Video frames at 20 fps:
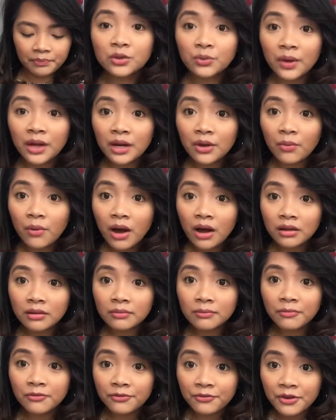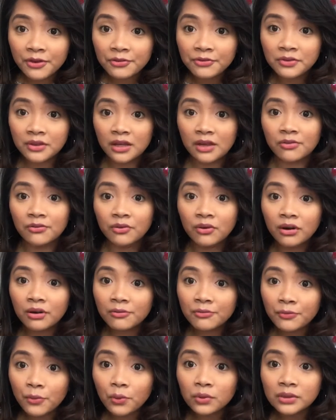£21.50 for
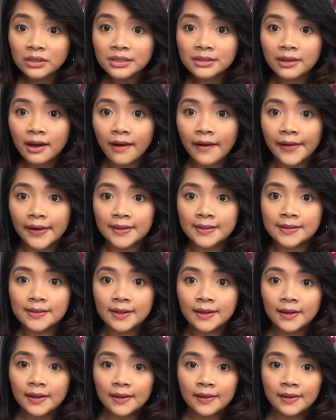a full size.